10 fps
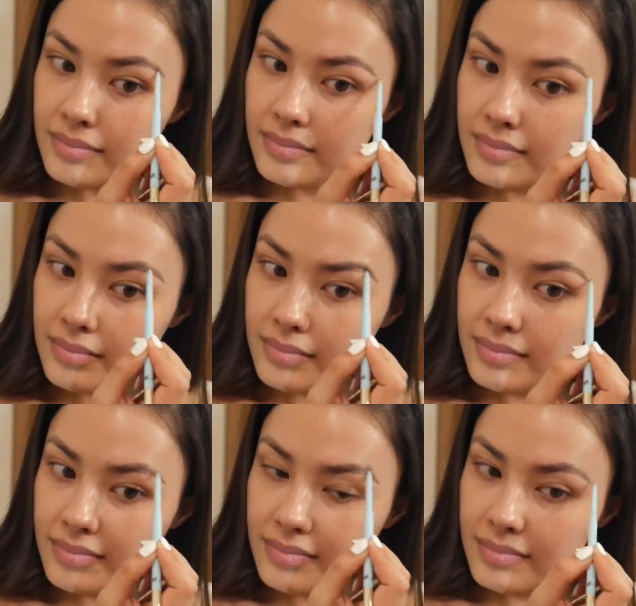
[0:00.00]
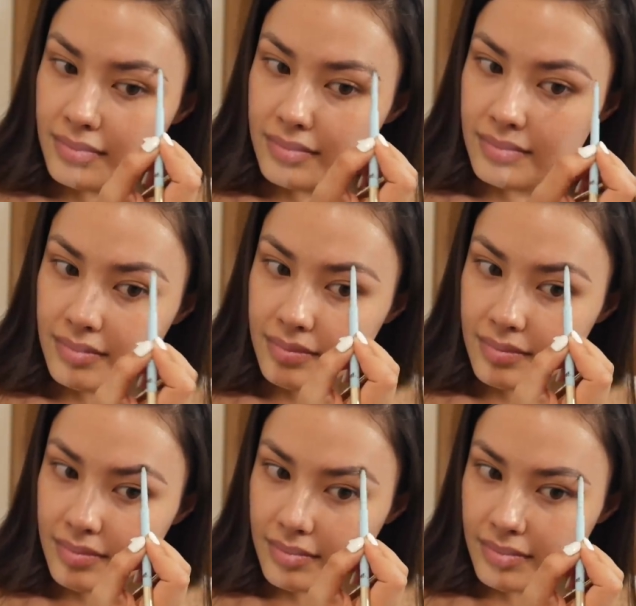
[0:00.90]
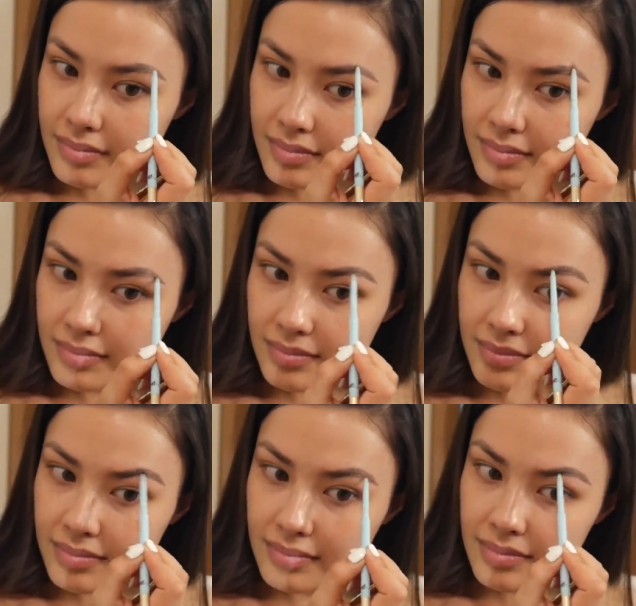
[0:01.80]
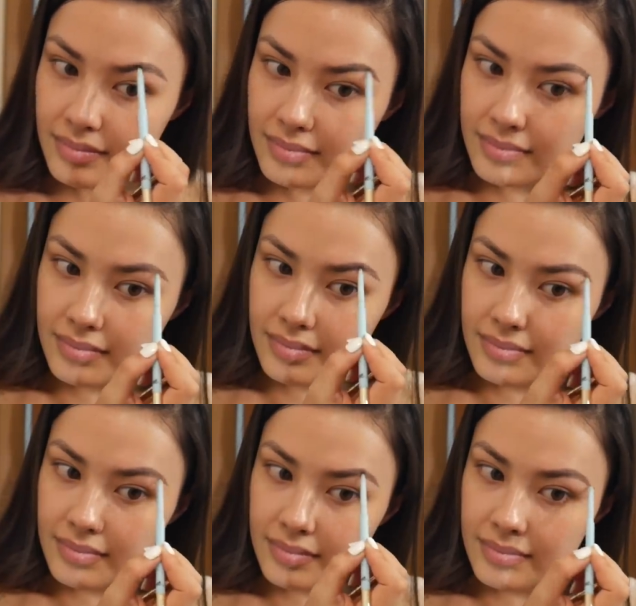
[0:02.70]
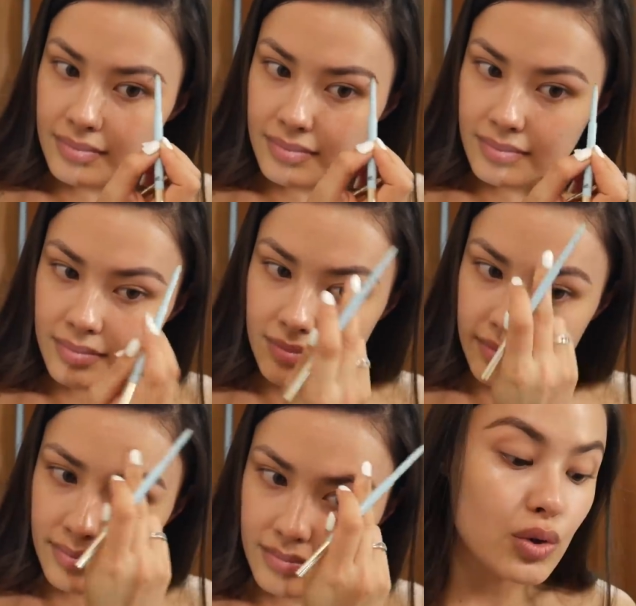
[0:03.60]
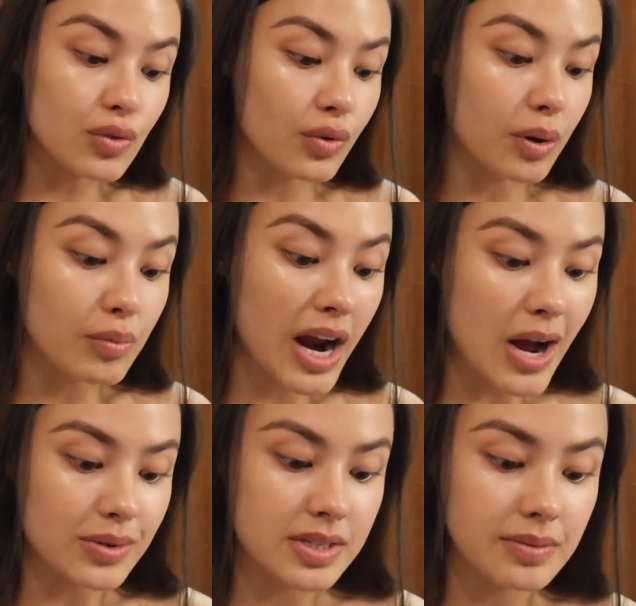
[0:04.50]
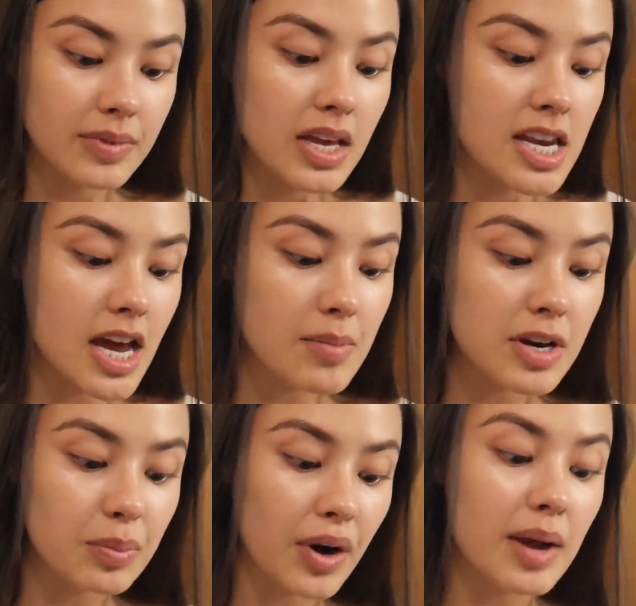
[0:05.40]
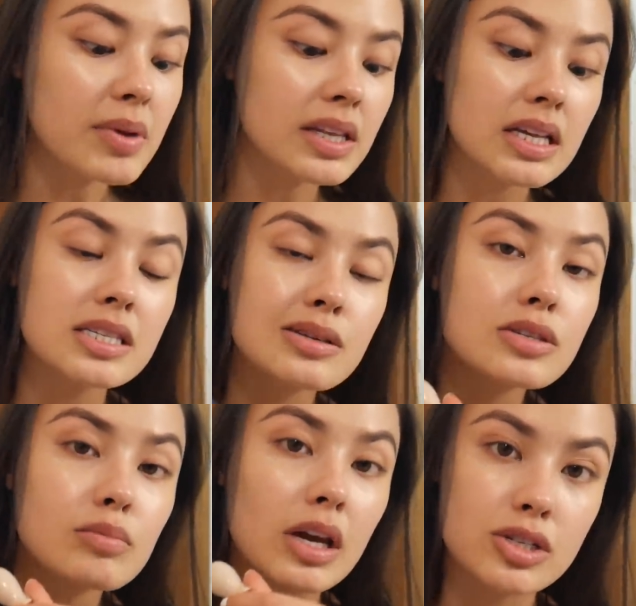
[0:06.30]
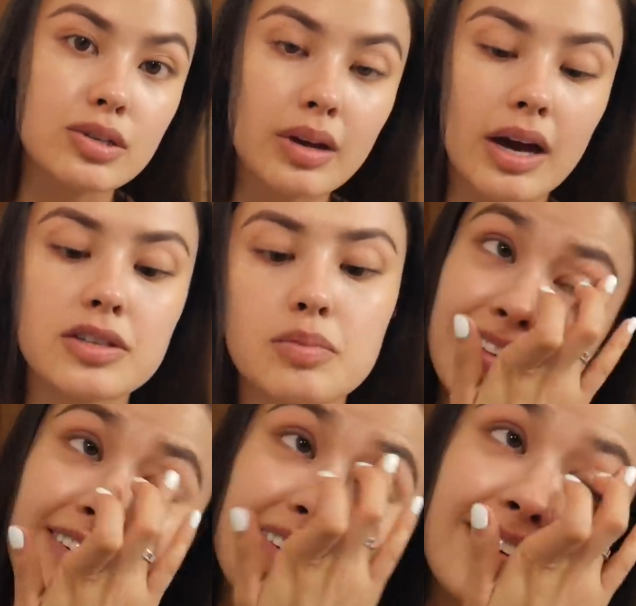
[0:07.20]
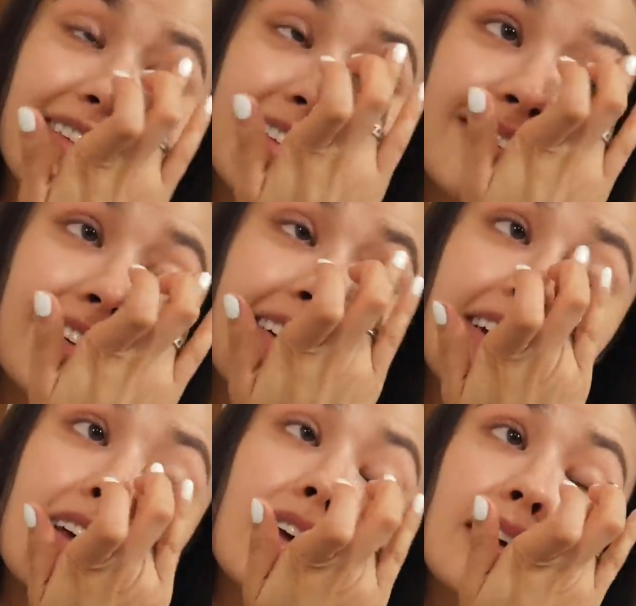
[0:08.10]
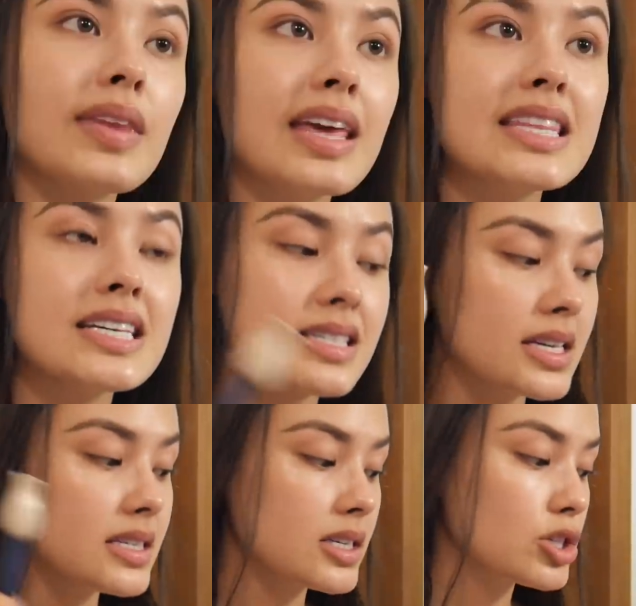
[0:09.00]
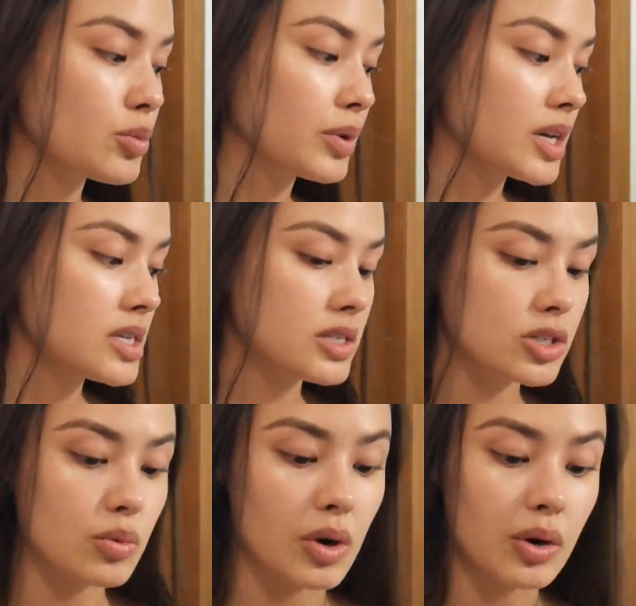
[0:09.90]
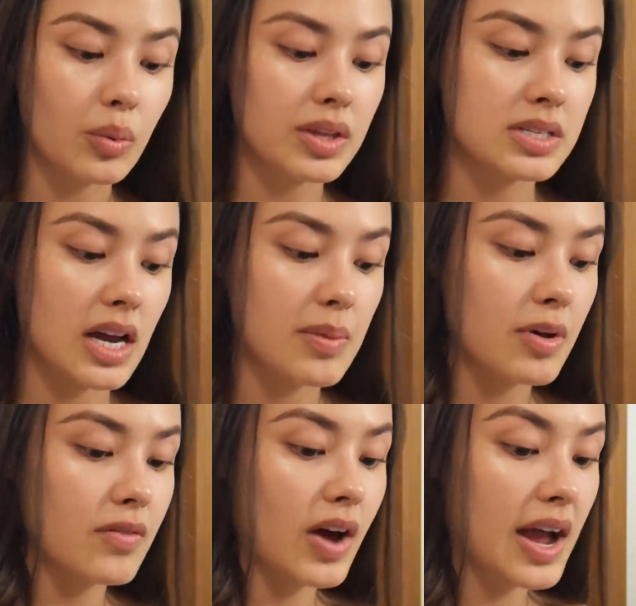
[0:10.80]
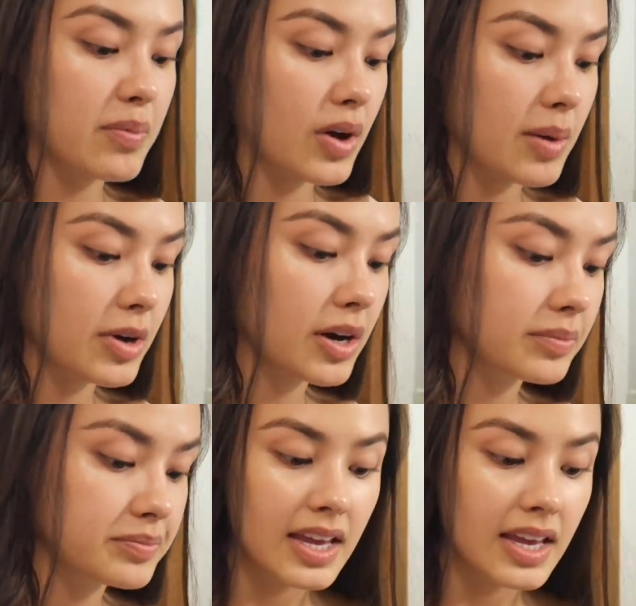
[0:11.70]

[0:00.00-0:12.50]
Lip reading: And I use the shade Brunette. I'm just gonna fill in my eyebrows very quickly. Uniform brows. Now I'm gonna prime my lids using my Etude House Proof 10 Eye Primer. And this is a super easy to work with type of eye primer.